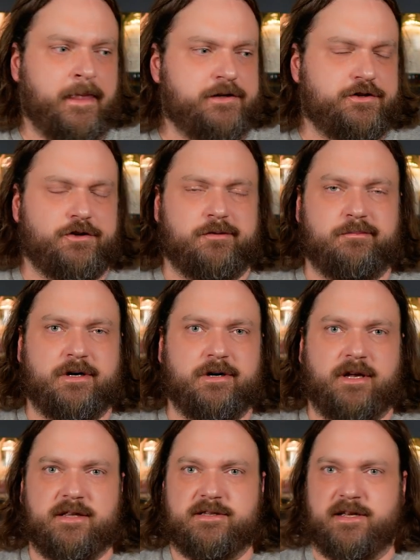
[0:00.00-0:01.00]
certain
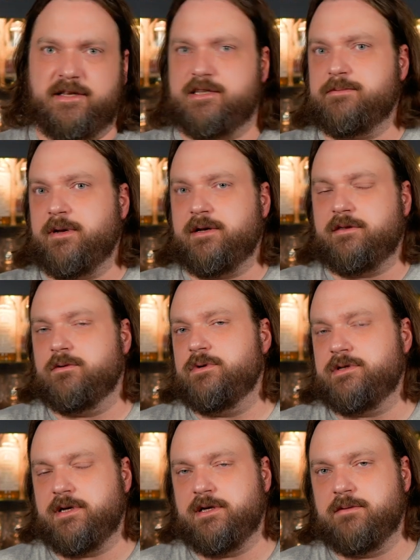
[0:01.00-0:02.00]
markets that expect their
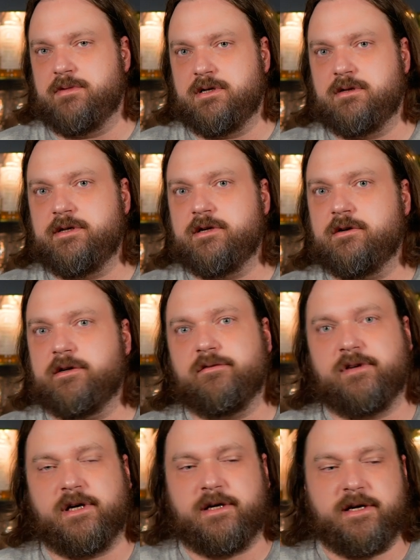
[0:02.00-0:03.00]
whiskey to be clear,
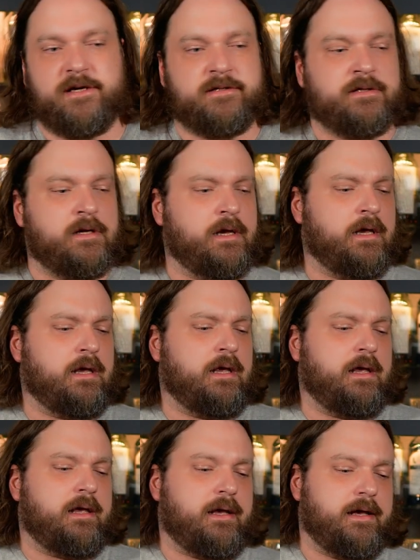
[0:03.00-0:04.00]
even on ice.
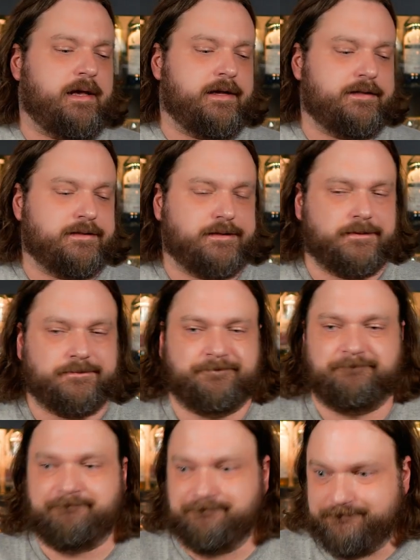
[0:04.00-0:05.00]
And
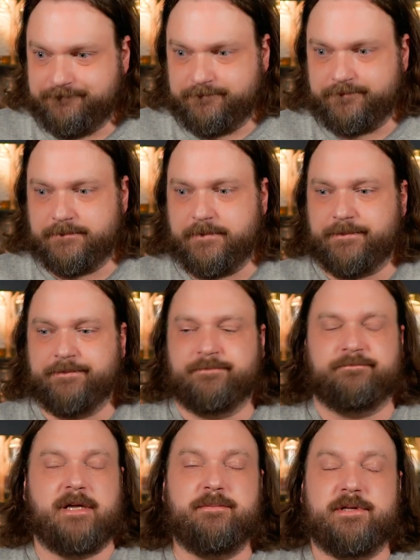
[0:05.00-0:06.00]

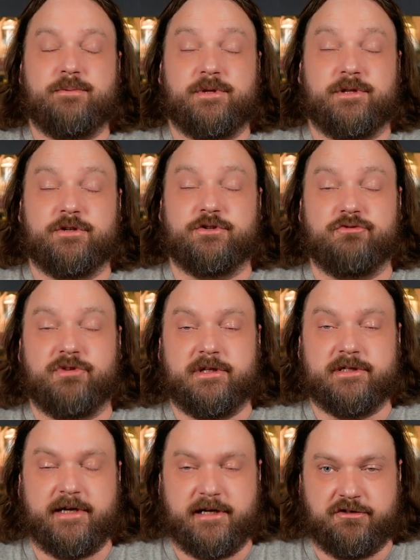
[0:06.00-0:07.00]
maybe what they're doing
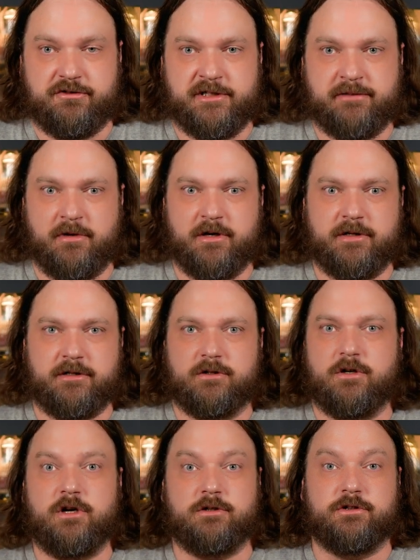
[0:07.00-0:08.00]
is actually smart in the
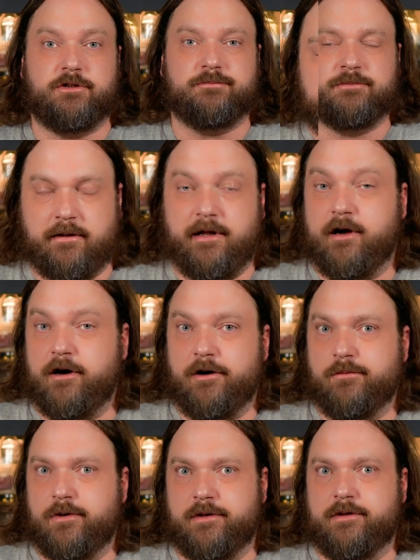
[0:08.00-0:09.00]
long term. They are
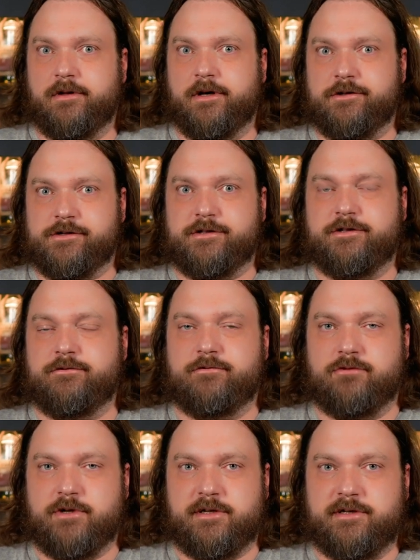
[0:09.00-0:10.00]
one of the largest
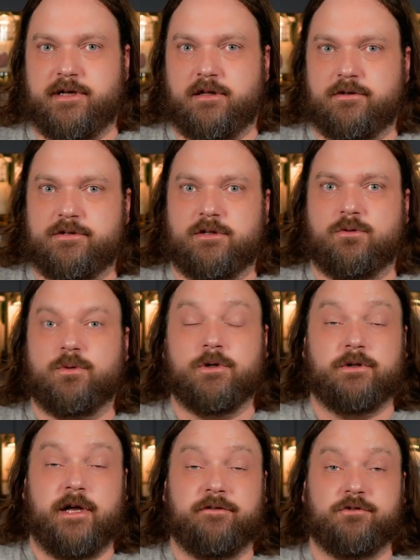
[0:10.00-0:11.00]
drink sellers in the
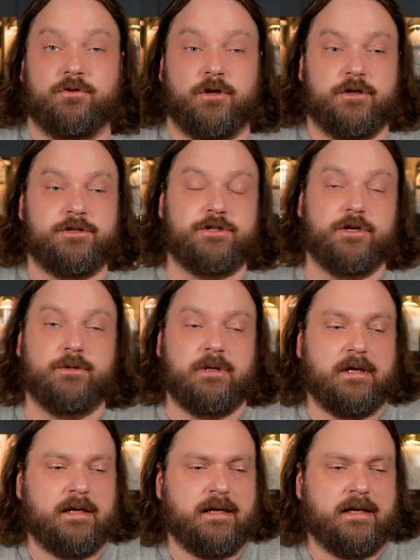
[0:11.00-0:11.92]
world, after all. So